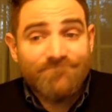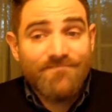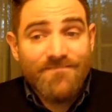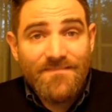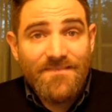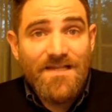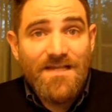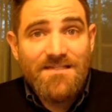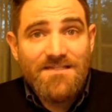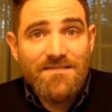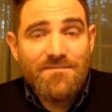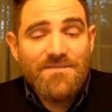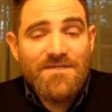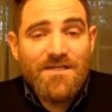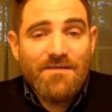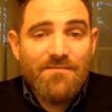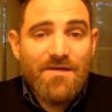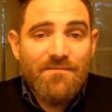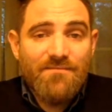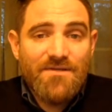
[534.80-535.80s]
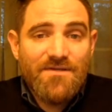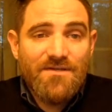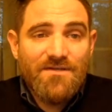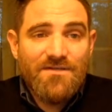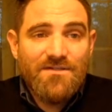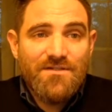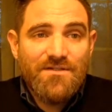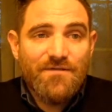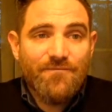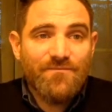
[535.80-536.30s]
That seems like it might be
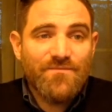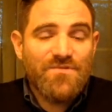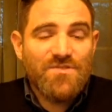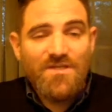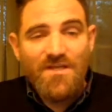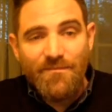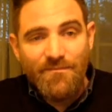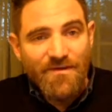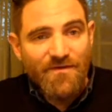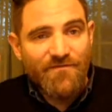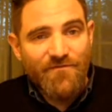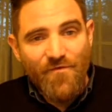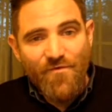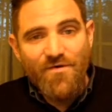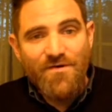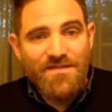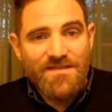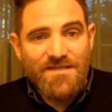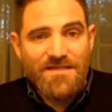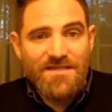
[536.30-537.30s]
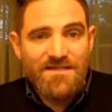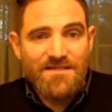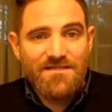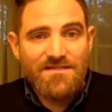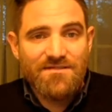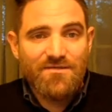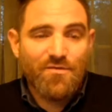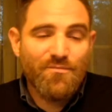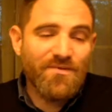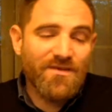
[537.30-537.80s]
good too. So you got to pick 4 of
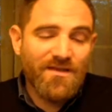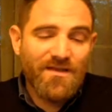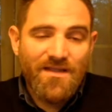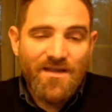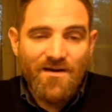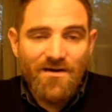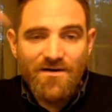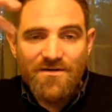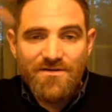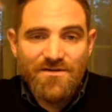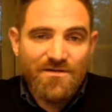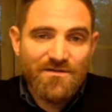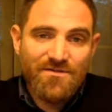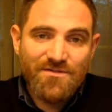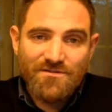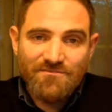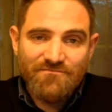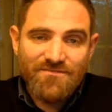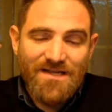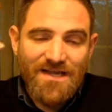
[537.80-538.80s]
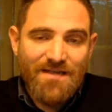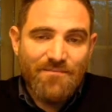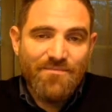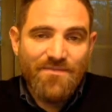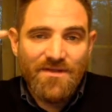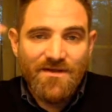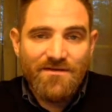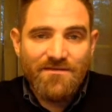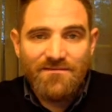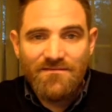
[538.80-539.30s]
these, or pick a character type
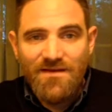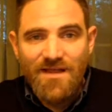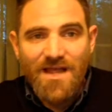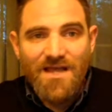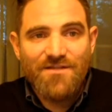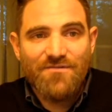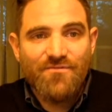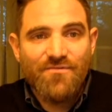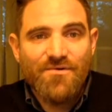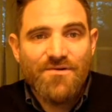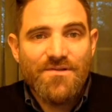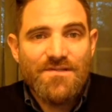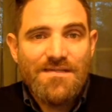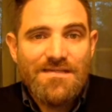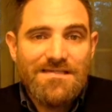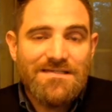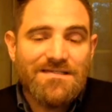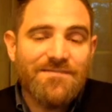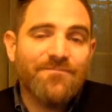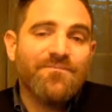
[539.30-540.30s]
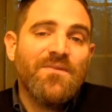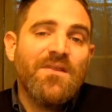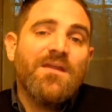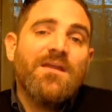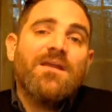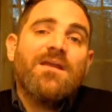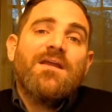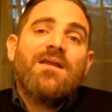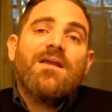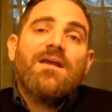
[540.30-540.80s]
that has 4 of these,
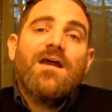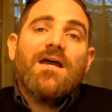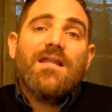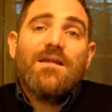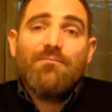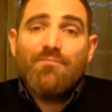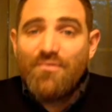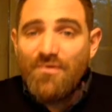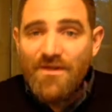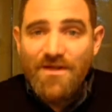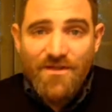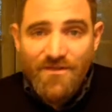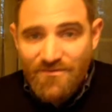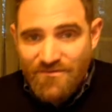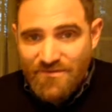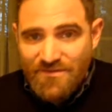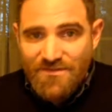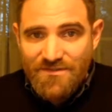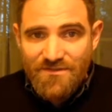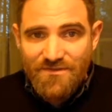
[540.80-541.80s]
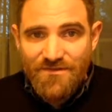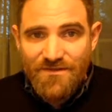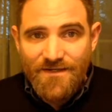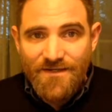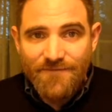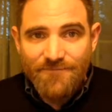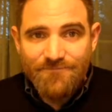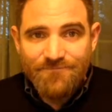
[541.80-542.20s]
and then play through the story.